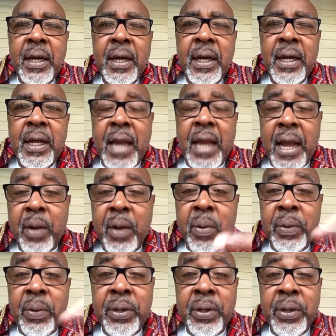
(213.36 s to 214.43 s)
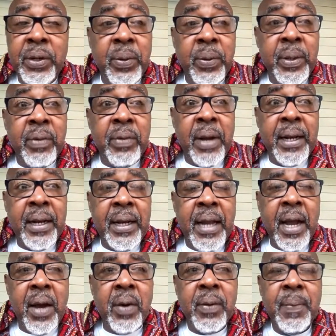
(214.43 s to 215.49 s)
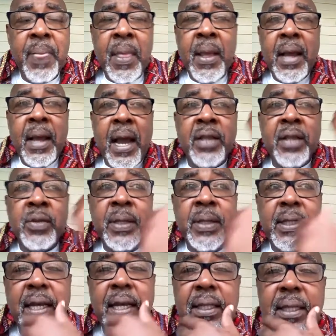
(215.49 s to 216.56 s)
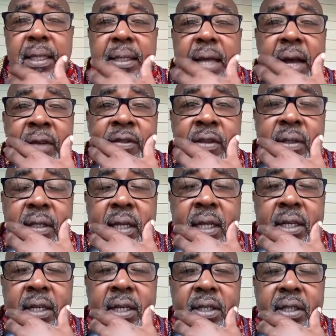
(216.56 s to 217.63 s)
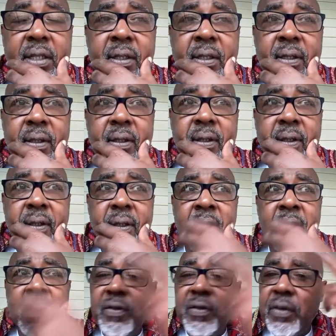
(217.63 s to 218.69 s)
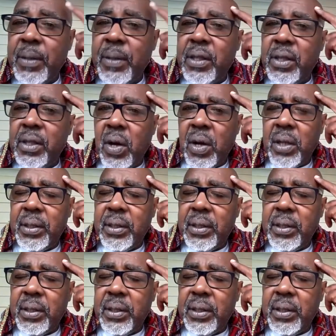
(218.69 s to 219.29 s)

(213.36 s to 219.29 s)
like what we're doing right now. As we take this conversation from a thought,